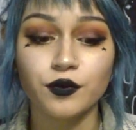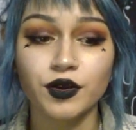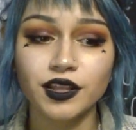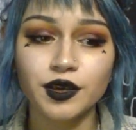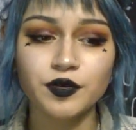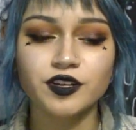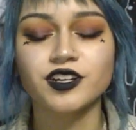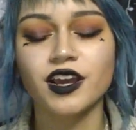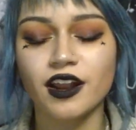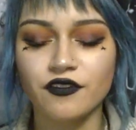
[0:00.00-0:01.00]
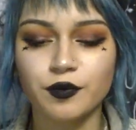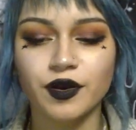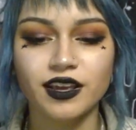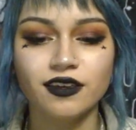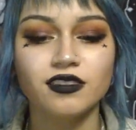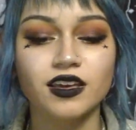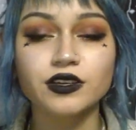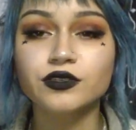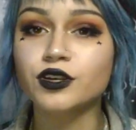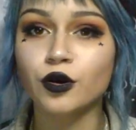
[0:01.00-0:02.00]
really appreciate everybody.
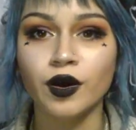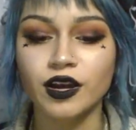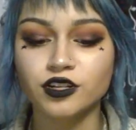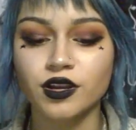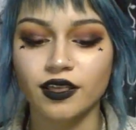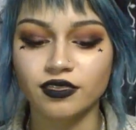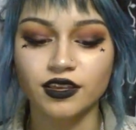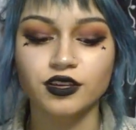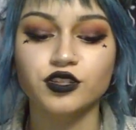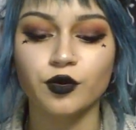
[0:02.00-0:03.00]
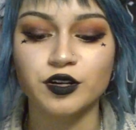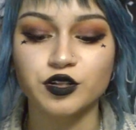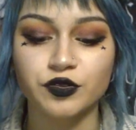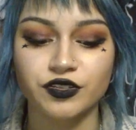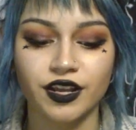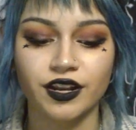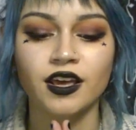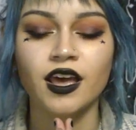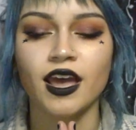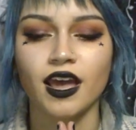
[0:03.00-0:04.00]
Thank you so much, and thank you so much, Muzen.
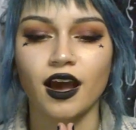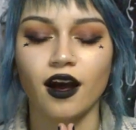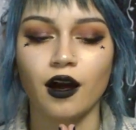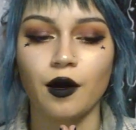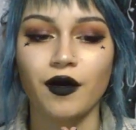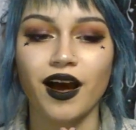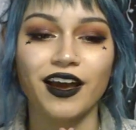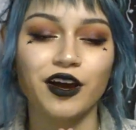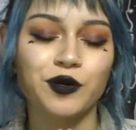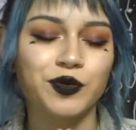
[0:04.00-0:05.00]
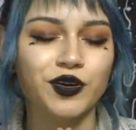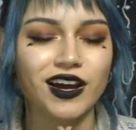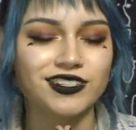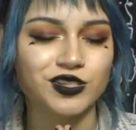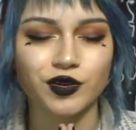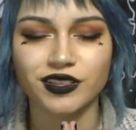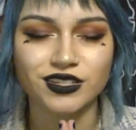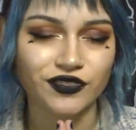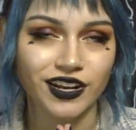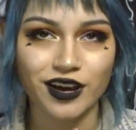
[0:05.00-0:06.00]
Um, I hope you guys enjoyed
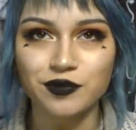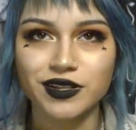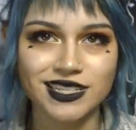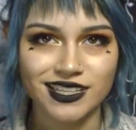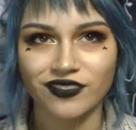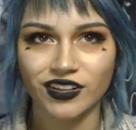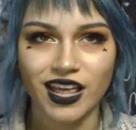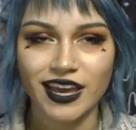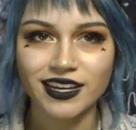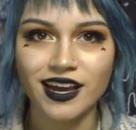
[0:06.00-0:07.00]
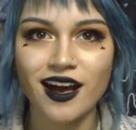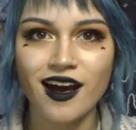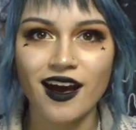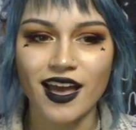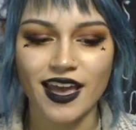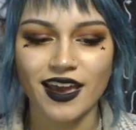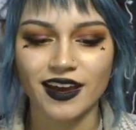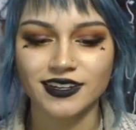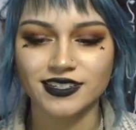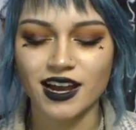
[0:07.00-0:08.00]
this video. Please leave a like,
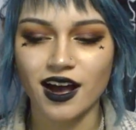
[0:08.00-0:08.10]
and